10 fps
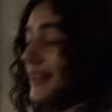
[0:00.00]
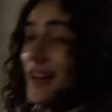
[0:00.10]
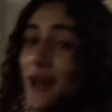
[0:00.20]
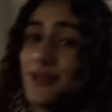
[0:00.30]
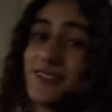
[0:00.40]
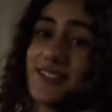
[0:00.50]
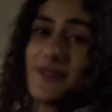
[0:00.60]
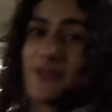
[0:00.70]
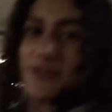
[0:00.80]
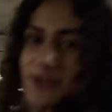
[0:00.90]
Now it's a
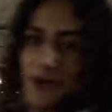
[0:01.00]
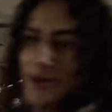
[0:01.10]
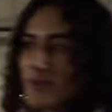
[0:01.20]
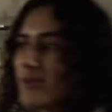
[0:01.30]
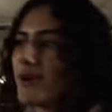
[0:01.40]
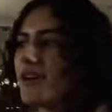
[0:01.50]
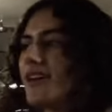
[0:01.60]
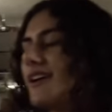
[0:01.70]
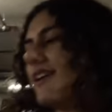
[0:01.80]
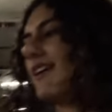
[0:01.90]
different story, but
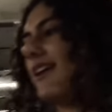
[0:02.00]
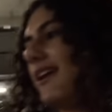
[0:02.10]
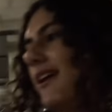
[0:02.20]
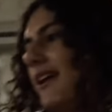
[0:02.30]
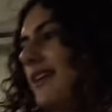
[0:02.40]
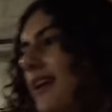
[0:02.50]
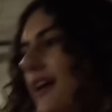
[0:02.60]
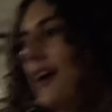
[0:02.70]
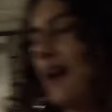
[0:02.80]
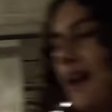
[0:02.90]
yeah, I